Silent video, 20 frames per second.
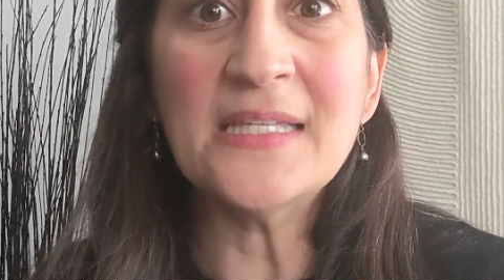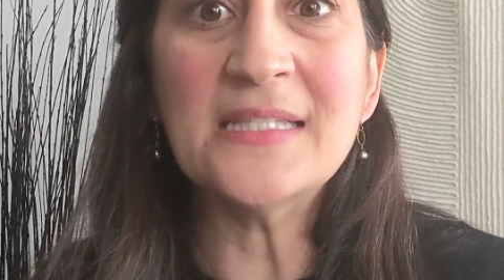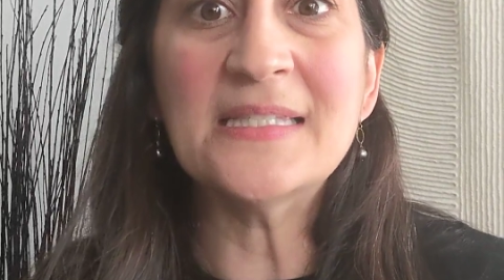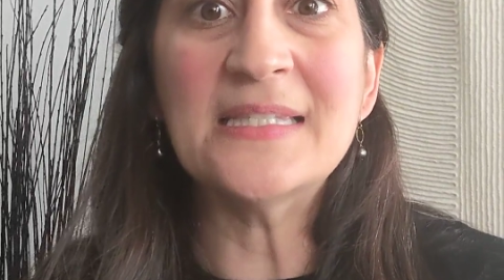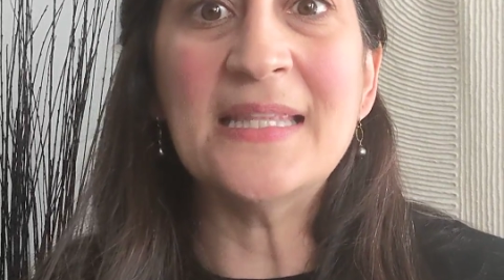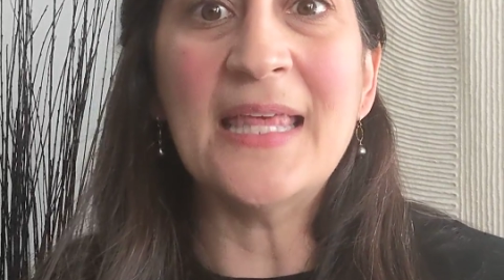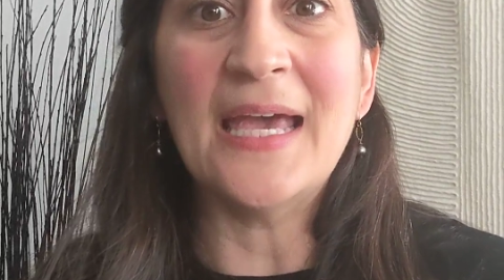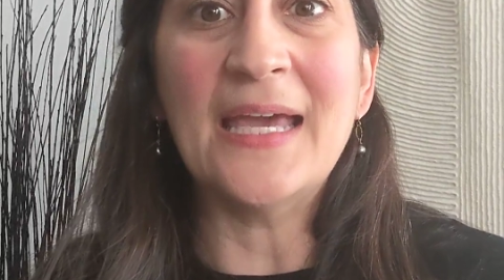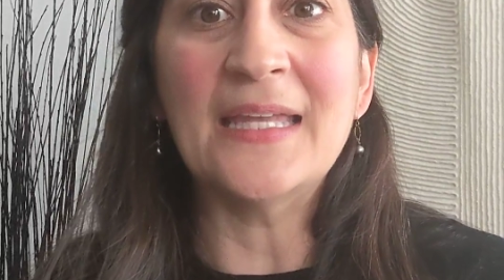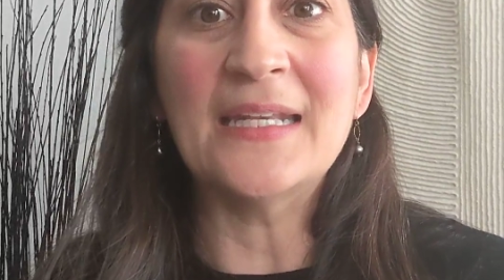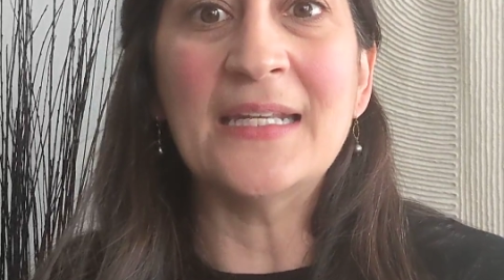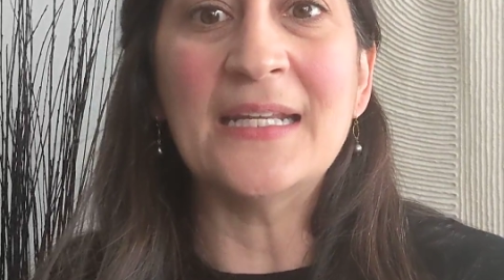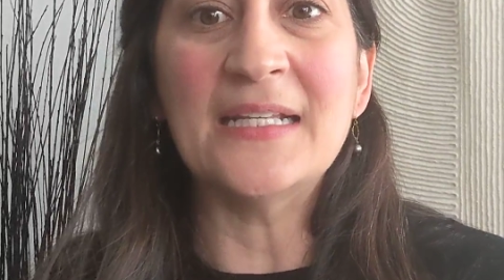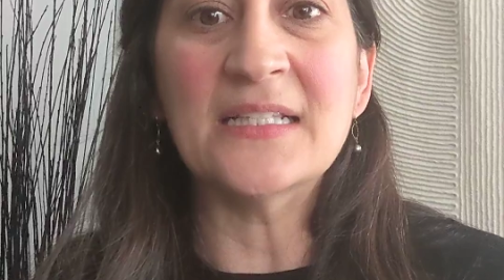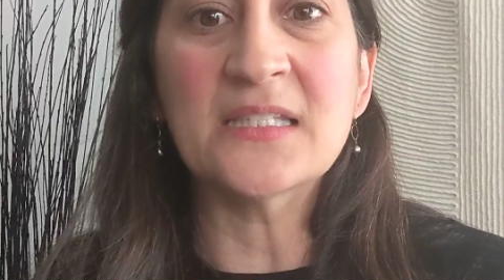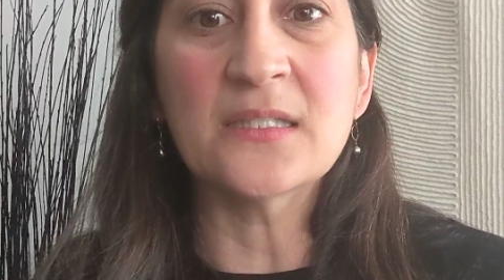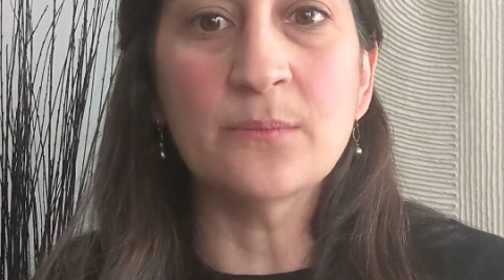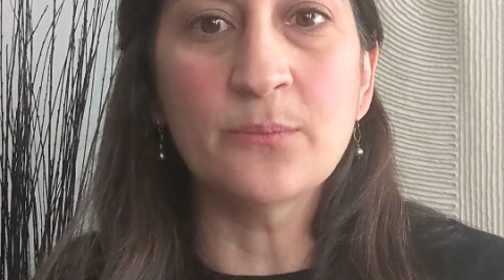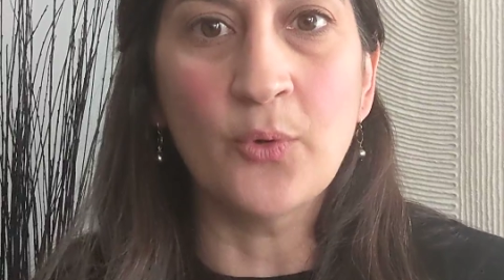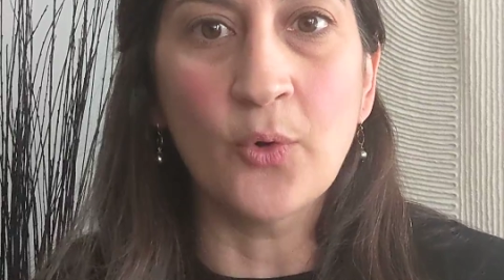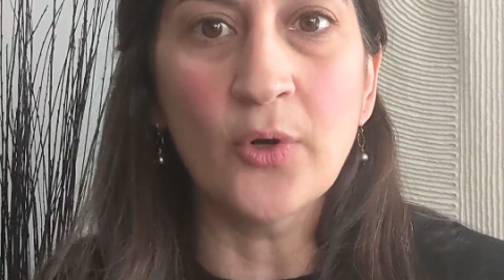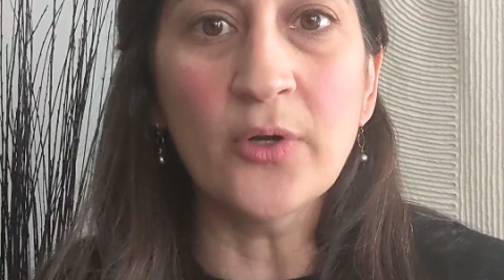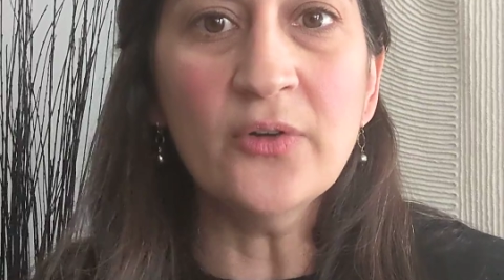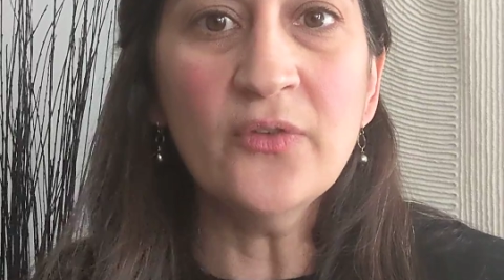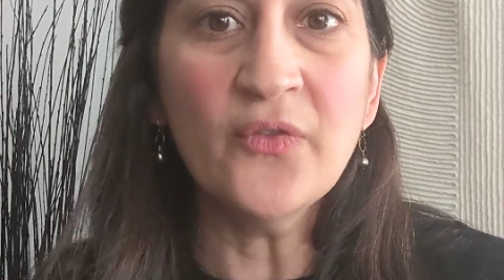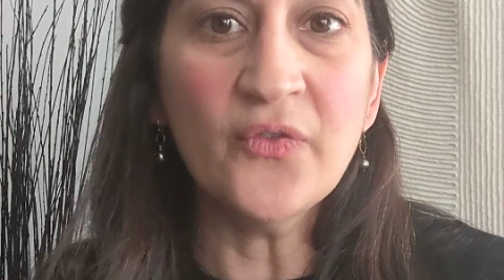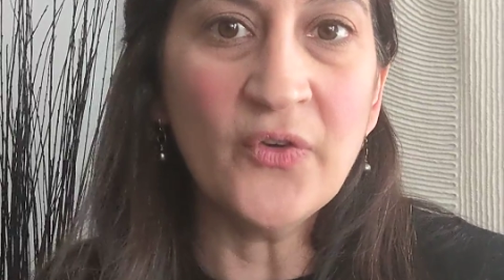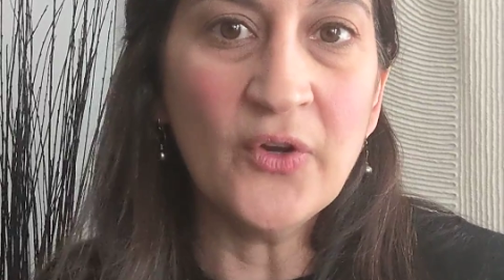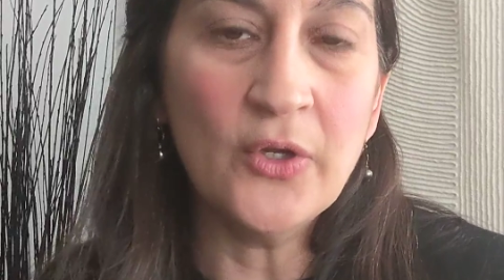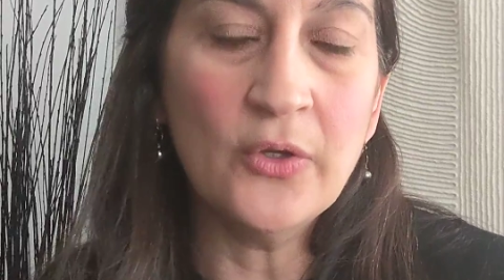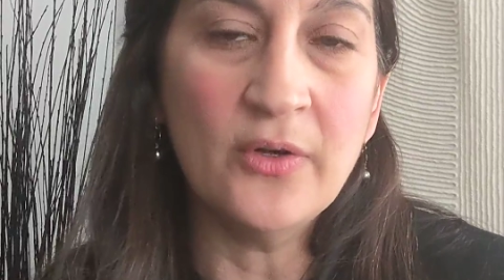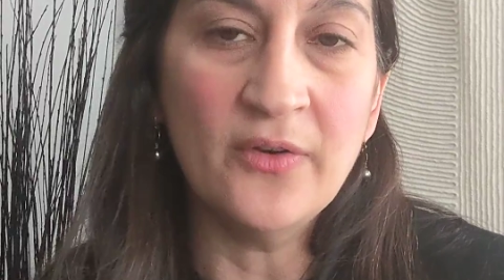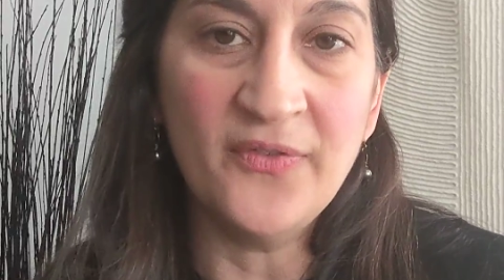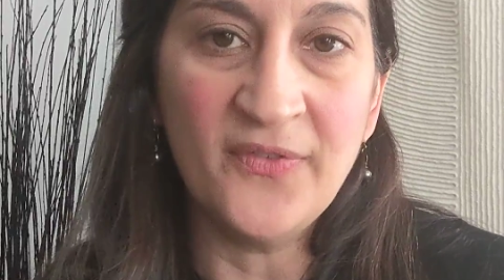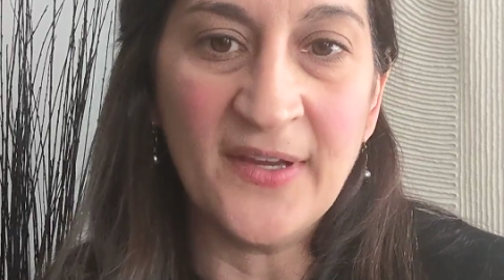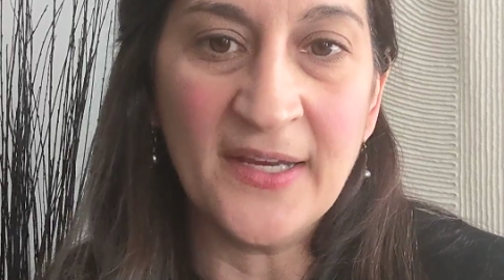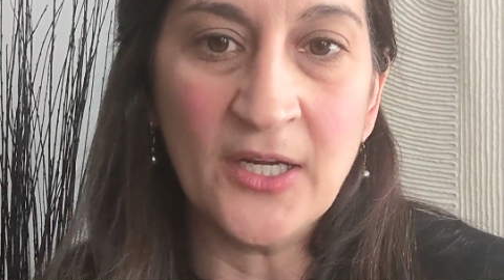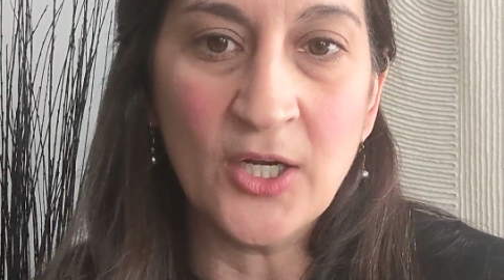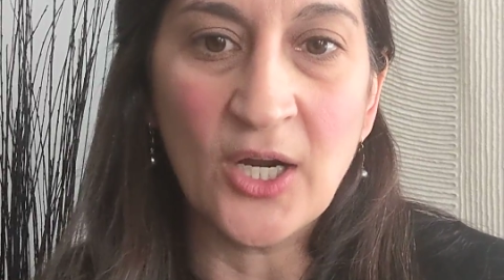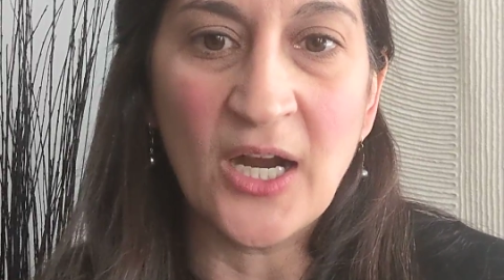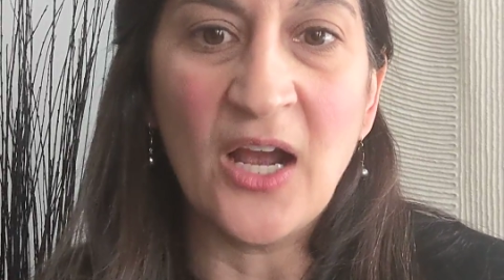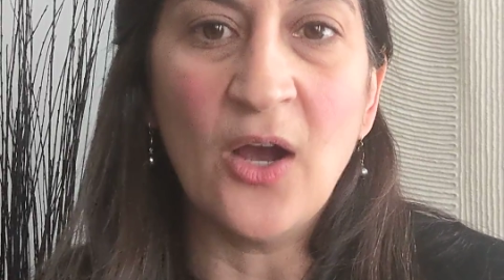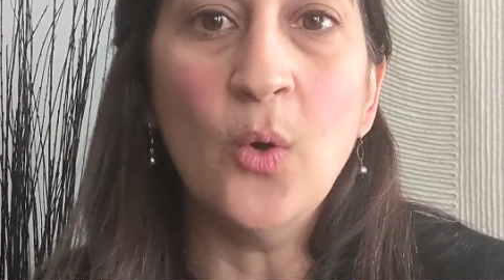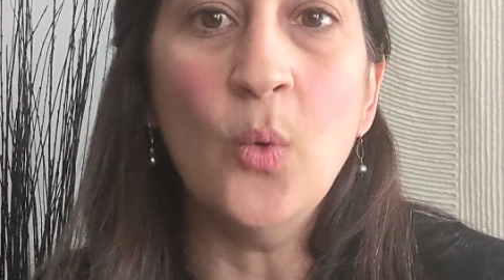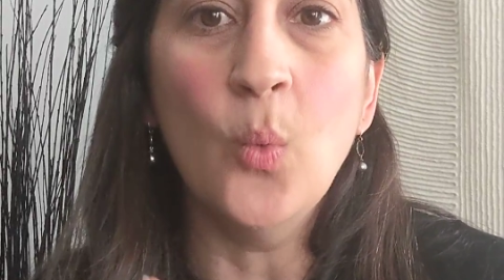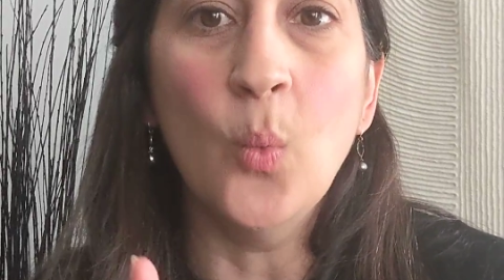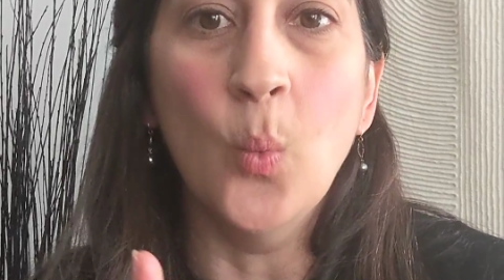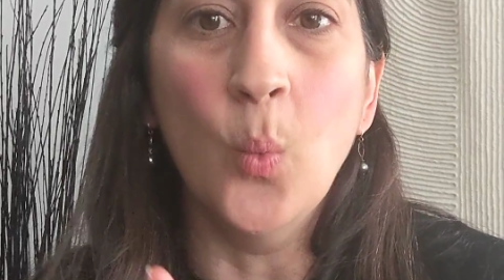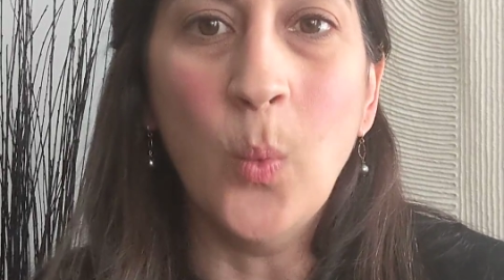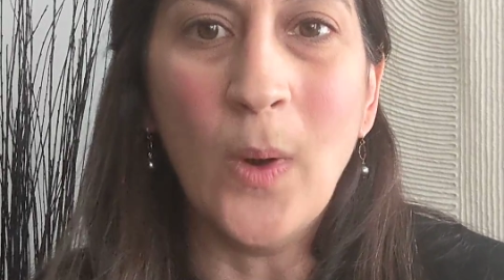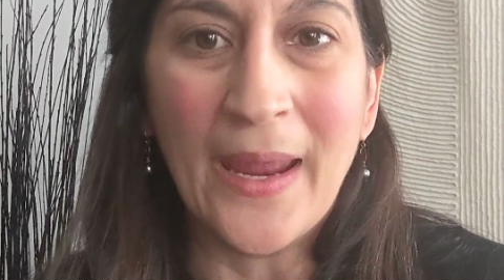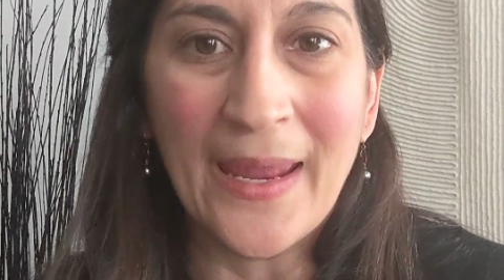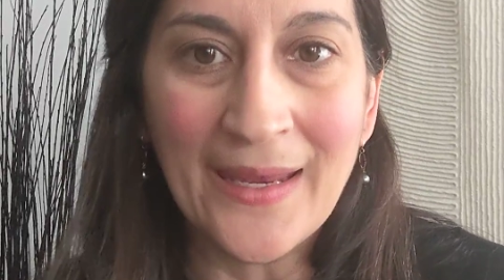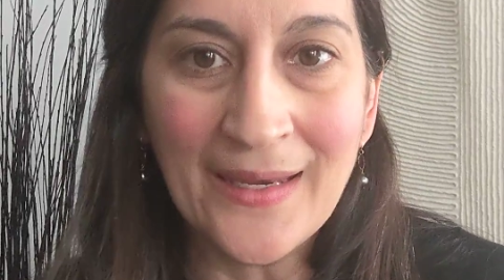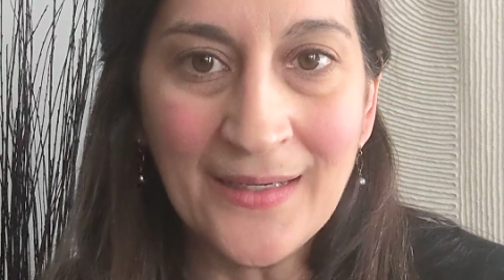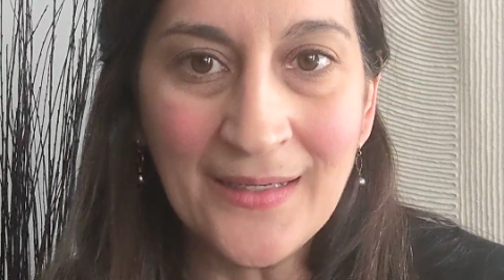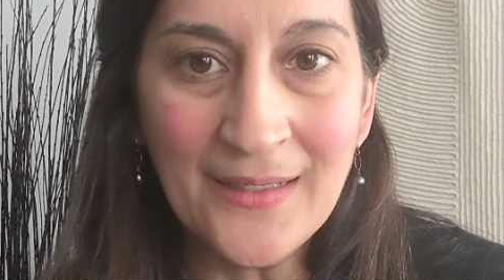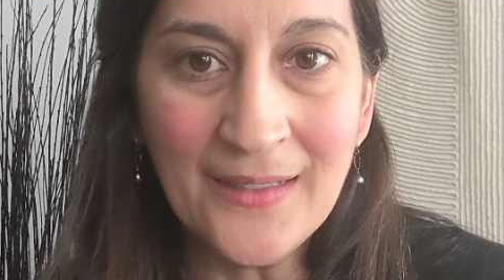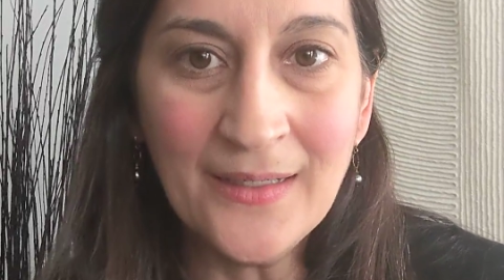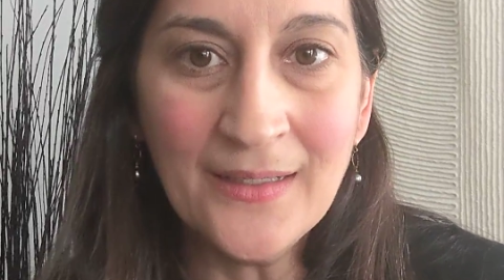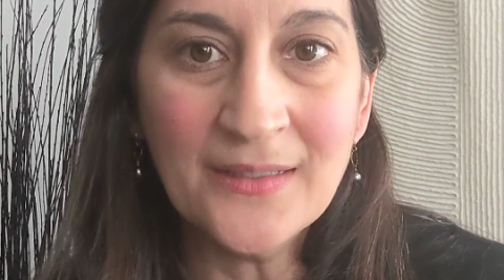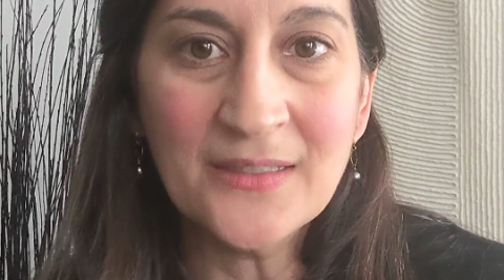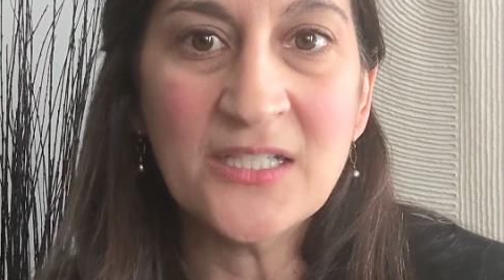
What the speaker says: is that it's important for you to figure out when